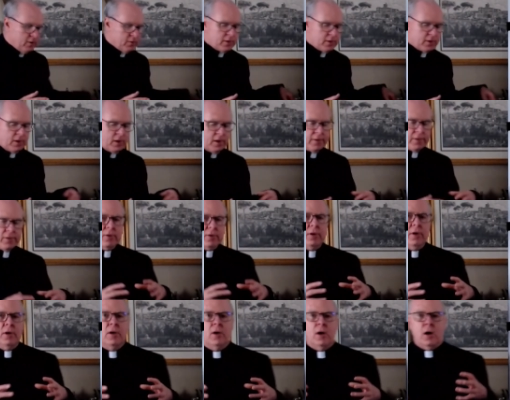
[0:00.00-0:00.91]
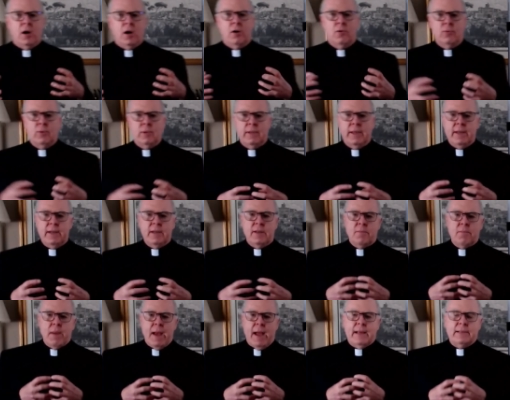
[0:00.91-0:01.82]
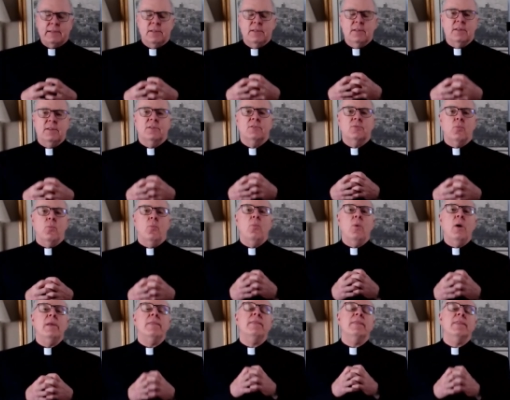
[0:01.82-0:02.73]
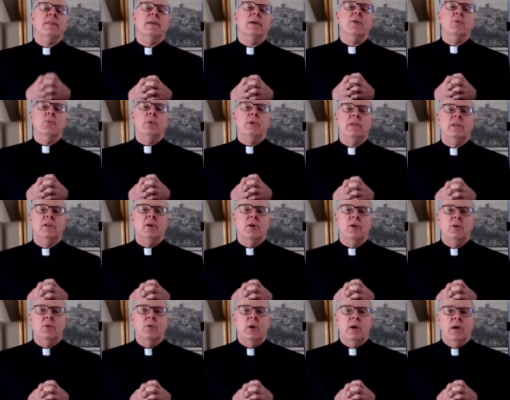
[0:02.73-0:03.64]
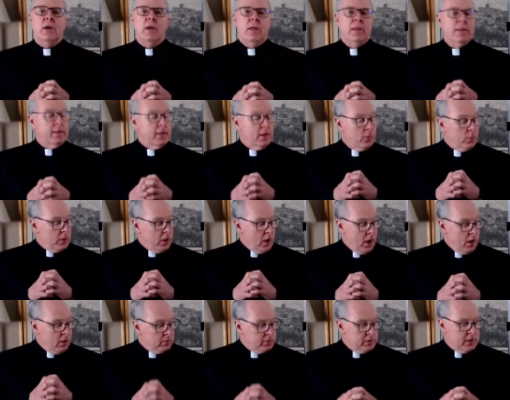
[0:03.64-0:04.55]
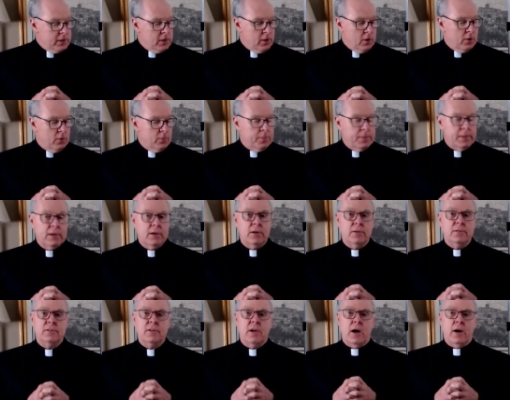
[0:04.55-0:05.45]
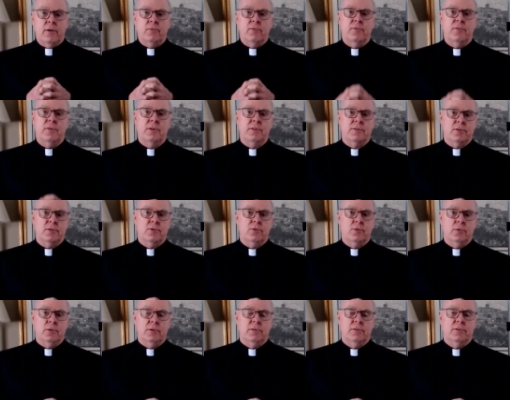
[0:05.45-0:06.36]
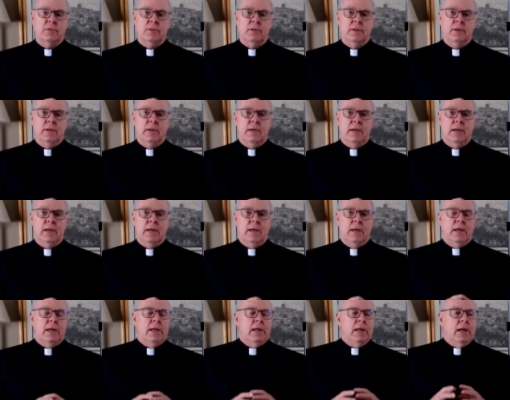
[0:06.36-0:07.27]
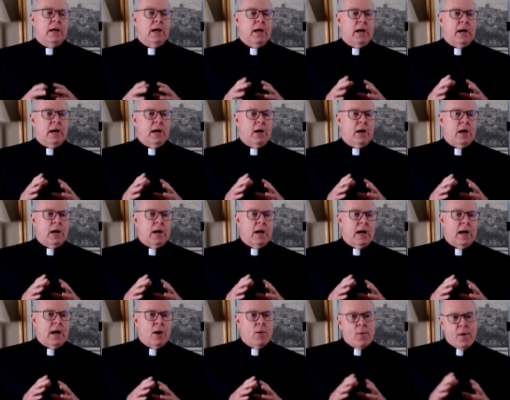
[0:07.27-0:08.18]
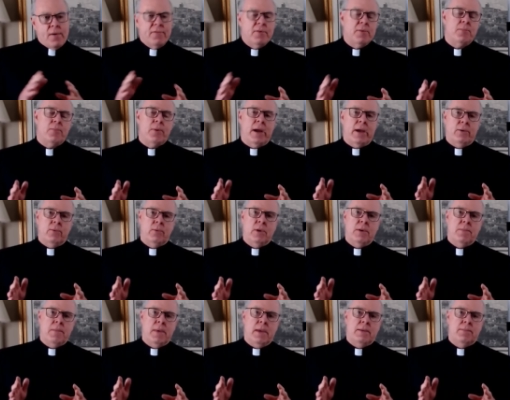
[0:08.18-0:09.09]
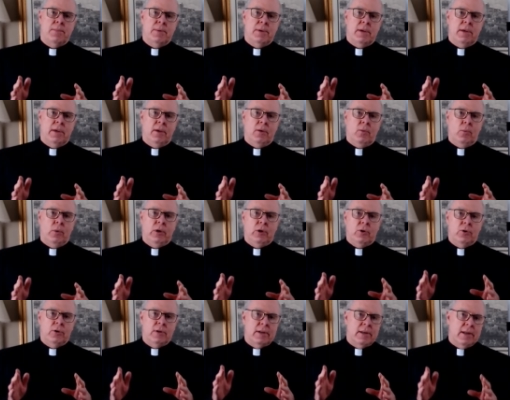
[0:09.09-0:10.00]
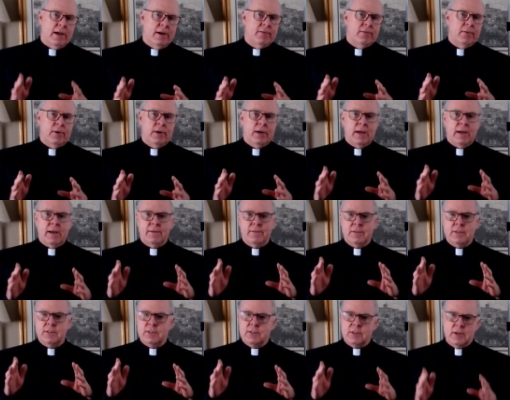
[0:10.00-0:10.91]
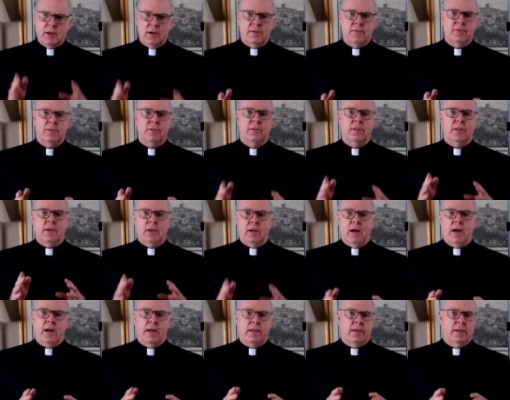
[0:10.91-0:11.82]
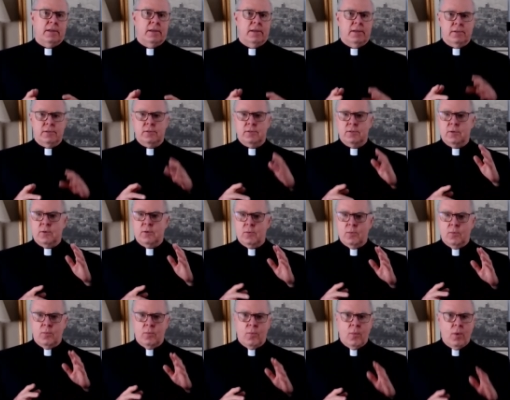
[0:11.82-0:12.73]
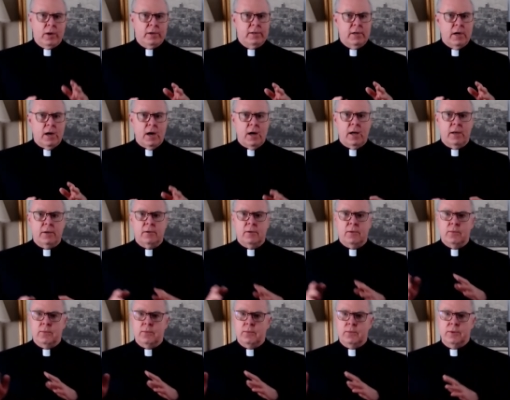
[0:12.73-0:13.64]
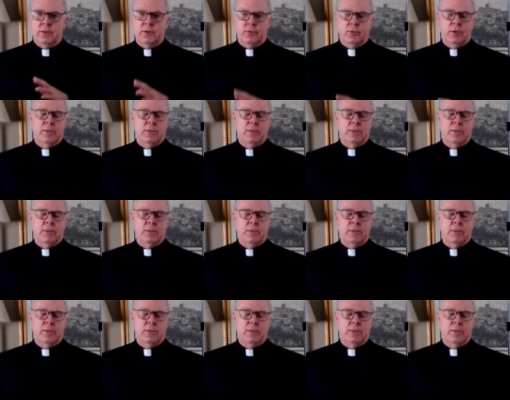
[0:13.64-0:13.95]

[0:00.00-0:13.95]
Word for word: the other, are related back to this one thing we know that we only know because God reveals it to us. However bright we may be, we could never have discovered that God is one God with three